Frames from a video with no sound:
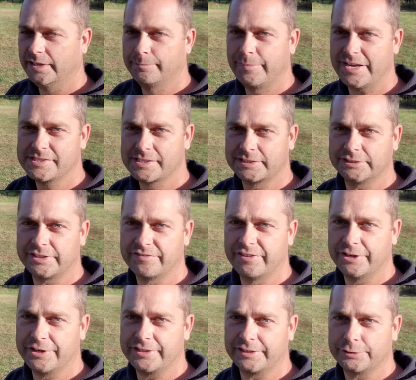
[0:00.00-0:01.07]
basically
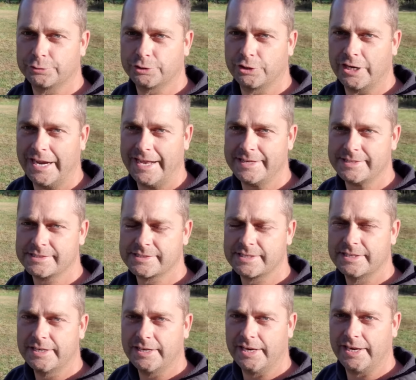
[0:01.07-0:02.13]
very little grass
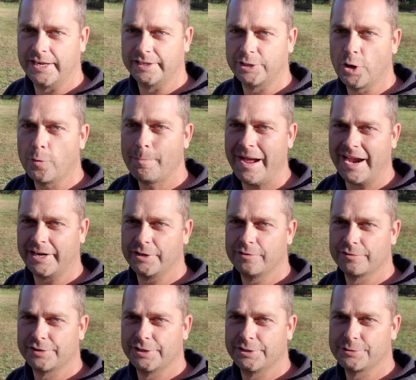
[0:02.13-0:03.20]
and go back
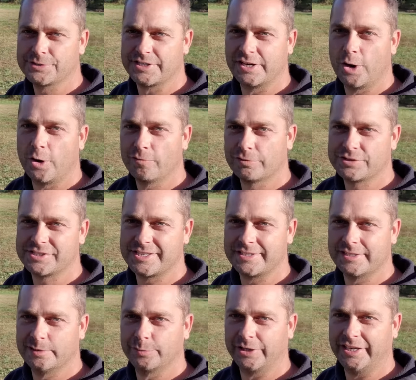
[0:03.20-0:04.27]
over those and overseed
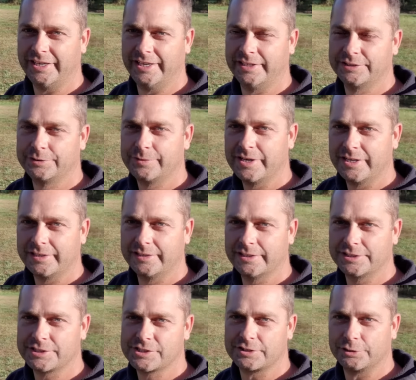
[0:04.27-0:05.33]
them again,
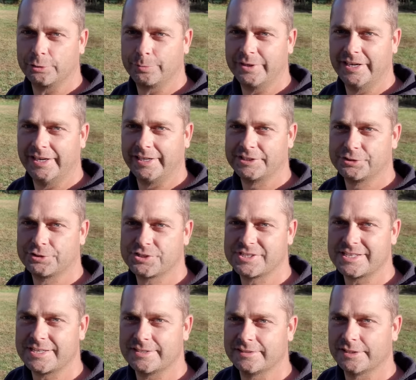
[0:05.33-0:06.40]
get just a little bit of extra
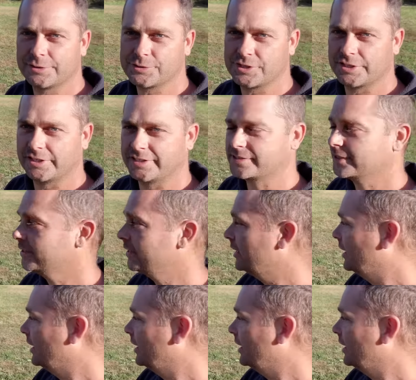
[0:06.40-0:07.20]
seed in those areas.